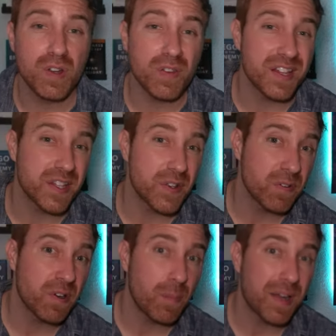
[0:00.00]
know that the
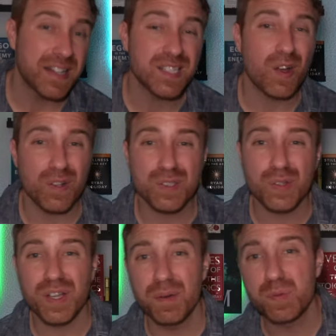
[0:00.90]
Eurail Pass also
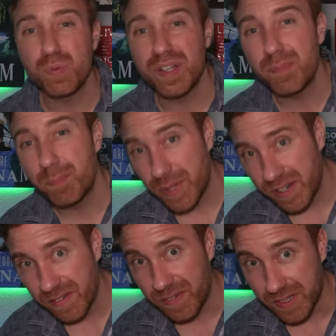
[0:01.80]
comes with
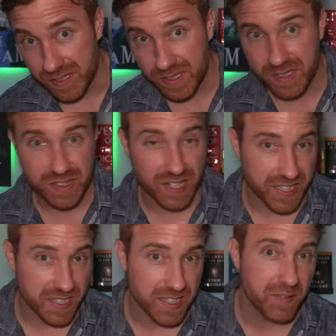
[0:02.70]
benefits that
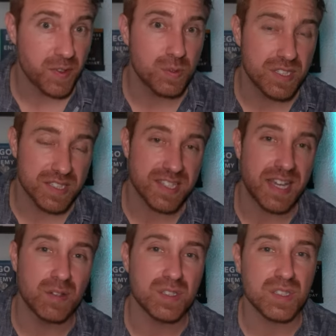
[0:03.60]
can give you
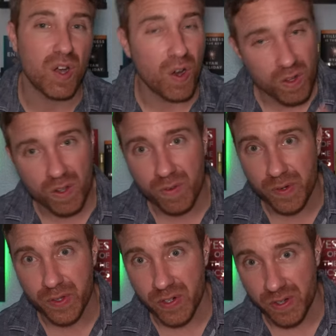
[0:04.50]
discounts all over
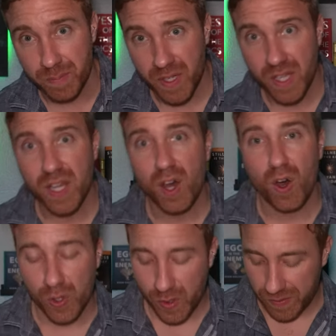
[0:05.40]
Europe.
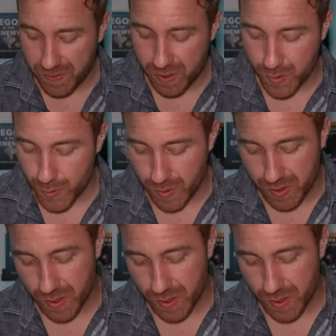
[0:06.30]
All you have to do is